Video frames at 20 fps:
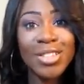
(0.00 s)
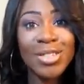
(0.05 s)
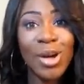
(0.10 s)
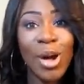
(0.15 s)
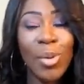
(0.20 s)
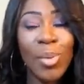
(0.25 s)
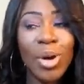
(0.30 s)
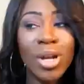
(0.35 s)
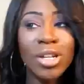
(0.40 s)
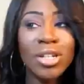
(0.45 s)
So
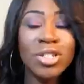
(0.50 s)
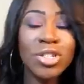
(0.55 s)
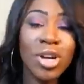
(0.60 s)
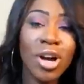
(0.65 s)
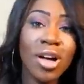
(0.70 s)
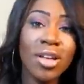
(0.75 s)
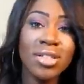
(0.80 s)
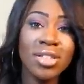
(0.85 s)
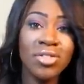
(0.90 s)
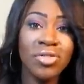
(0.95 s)
I wanted
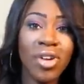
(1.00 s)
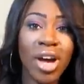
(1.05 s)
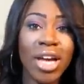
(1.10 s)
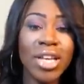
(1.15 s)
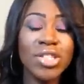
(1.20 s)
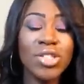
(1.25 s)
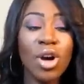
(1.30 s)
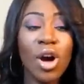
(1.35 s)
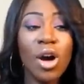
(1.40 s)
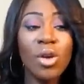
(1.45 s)
y'all's
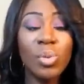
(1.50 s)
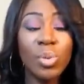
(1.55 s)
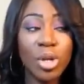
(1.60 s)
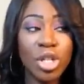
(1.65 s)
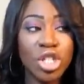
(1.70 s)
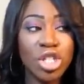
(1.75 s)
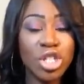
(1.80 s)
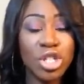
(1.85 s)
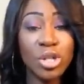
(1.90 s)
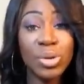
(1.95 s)
advice on
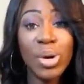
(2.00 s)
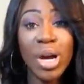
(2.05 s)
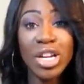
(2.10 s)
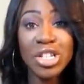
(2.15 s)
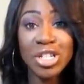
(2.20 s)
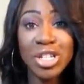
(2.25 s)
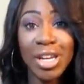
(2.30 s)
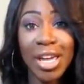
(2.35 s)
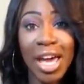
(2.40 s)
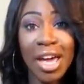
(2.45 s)
which shoe I
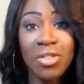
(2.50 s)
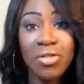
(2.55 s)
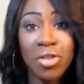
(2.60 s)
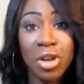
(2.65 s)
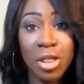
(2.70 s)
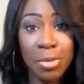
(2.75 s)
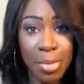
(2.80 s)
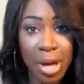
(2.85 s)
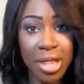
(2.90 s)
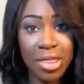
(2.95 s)
should get
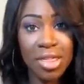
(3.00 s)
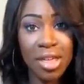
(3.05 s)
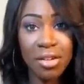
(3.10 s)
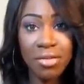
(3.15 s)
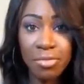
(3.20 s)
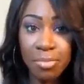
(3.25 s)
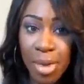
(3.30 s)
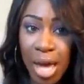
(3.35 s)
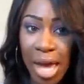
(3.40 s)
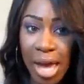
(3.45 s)
for the month
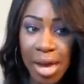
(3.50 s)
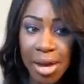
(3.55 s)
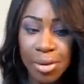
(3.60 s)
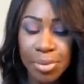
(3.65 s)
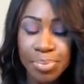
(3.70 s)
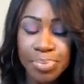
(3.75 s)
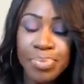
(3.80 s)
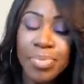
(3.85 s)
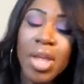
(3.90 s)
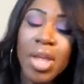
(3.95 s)
of May.